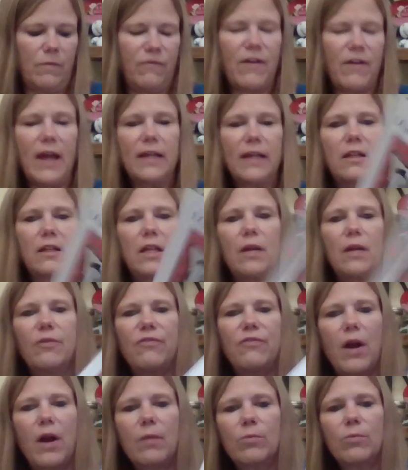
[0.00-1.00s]
finally, a
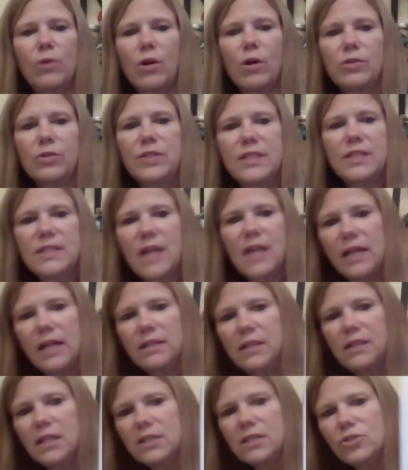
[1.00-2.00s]
farm girl
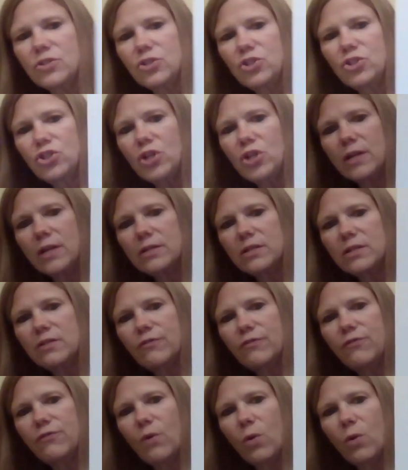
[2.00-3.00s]
designed this just
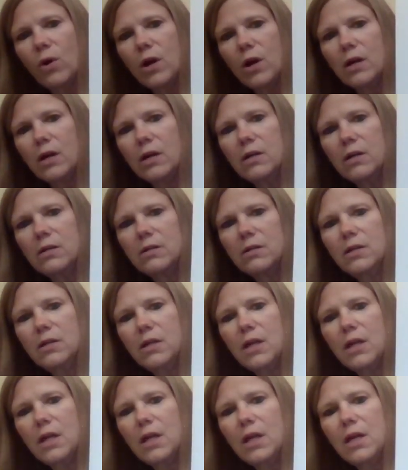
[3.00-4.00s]
for
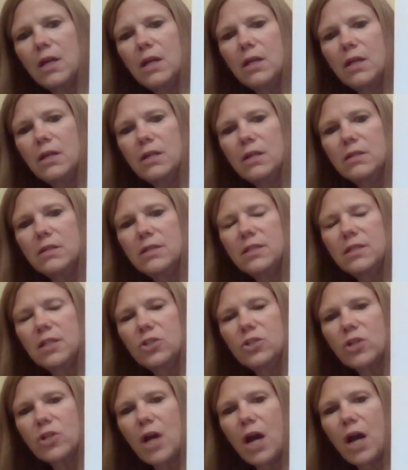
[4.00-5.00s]

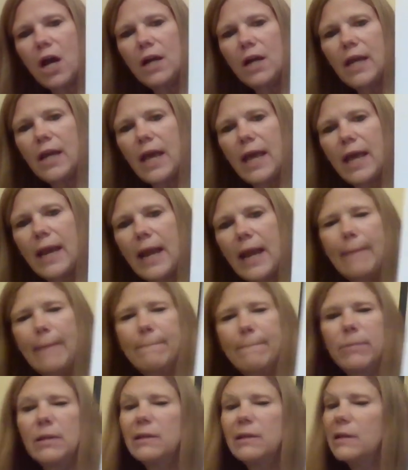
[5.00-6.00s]
StitchCon, and I
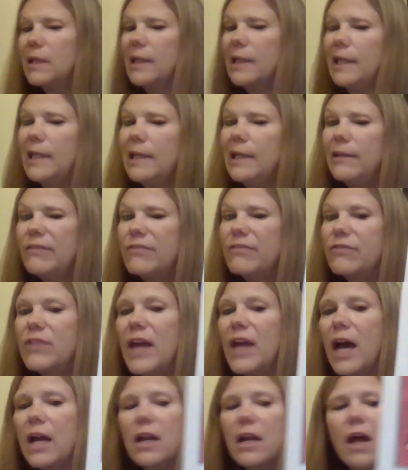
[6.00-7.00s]
believe
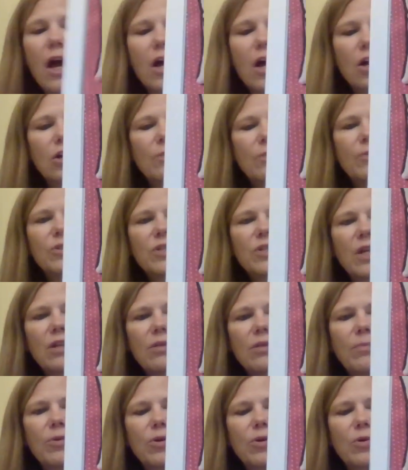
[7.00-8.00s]
that 100% of
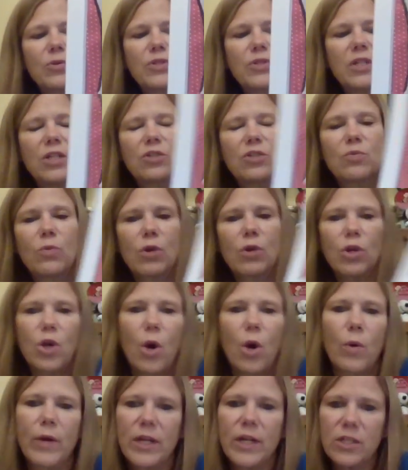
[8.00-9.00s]
the proceeds were
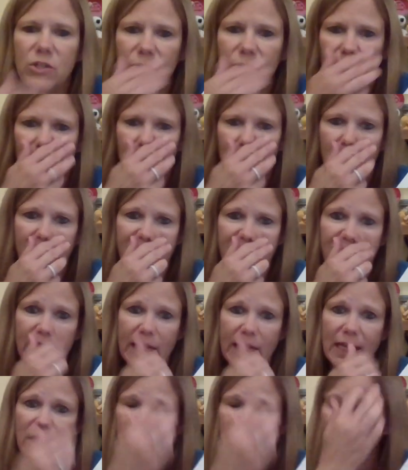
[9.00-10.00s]
going to the
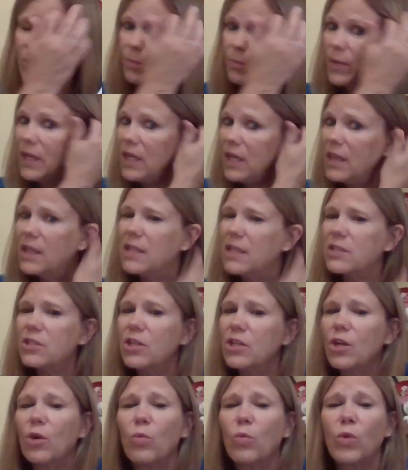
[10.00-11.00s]
philanthropy this
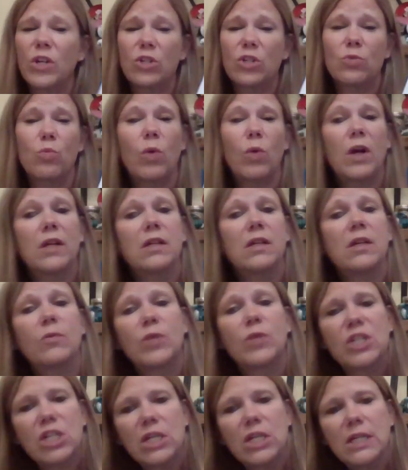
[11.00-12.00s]
year, which was
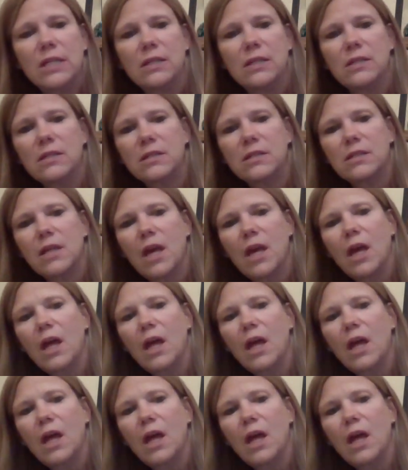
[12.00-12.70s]
which is